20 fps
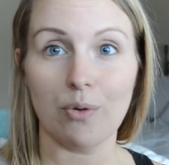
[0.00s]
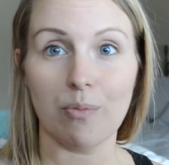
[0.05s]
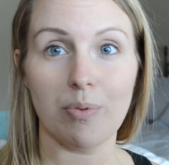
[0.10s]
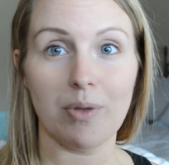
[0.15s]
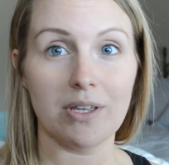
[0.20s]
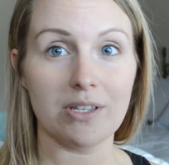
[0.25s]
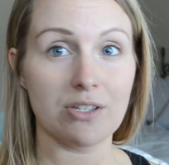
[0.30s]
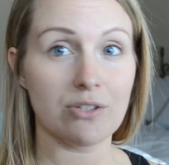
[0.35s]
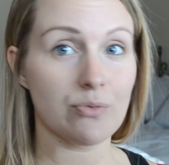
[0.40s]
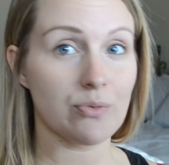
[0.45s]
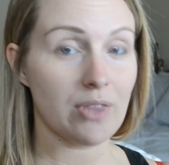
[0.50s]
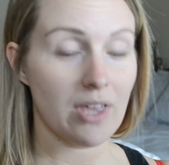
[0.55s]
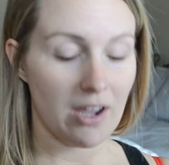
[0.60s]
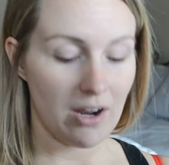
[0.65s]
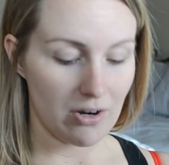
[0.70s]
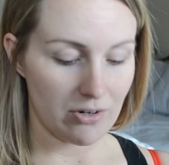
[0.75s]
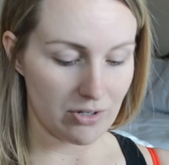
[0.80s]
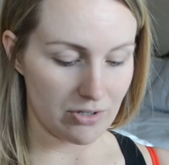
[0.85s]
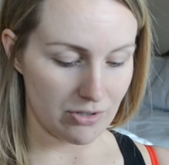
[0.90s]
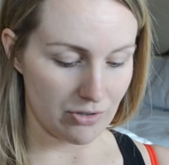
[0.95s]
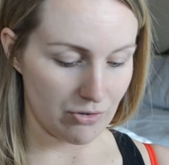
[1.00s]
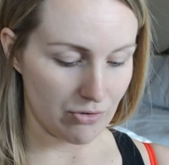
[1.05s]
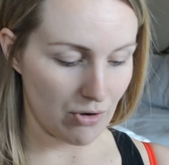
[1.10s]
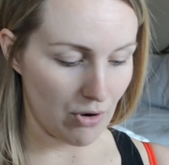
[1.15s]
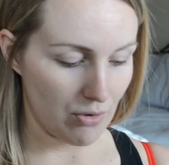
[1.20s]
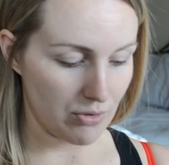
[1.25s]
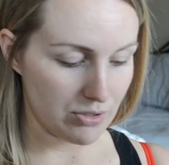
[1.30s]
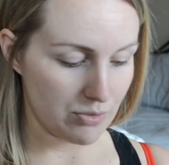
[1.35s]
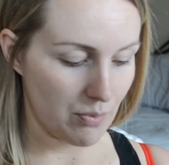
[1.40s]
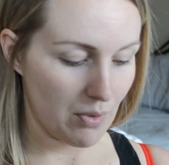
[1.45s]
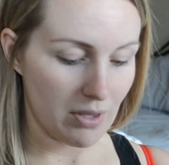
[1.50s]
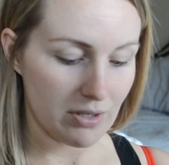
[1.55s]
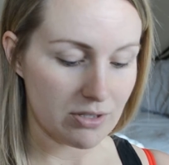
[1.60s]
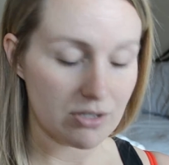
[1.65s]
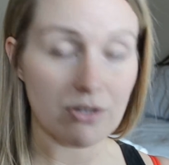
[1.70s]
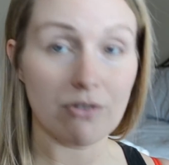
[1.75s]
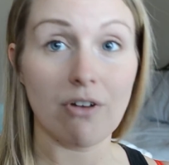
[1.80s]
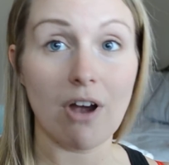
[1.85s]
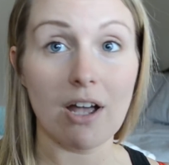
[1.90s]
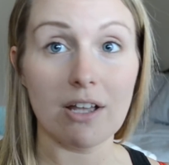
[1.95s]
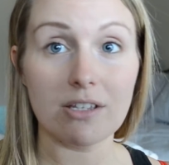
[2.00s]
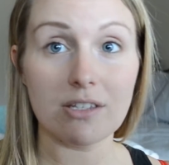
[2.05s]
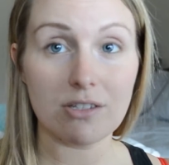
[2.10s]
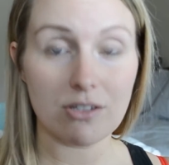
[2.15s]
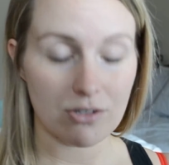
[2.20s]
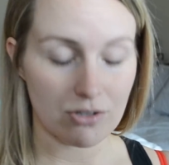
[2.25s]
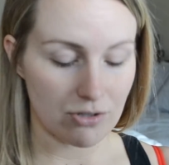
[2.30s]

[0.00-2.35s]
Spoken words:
places where the hair doesn't grow as well as the rest.